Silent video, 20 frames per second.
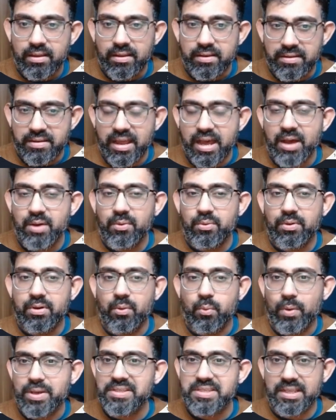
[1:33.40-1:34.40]
Now,
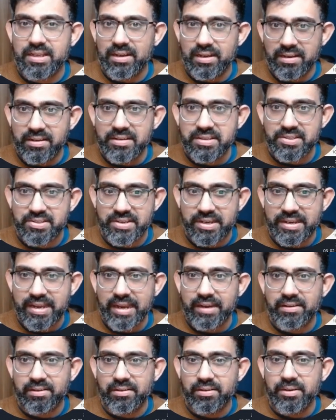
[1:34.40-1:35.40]
once the color is
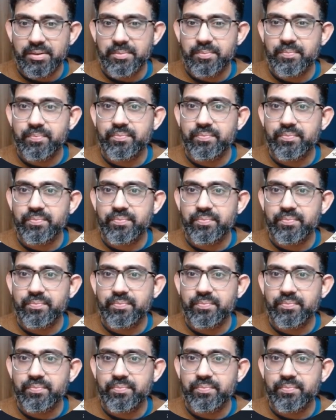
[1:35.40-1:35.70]
detected,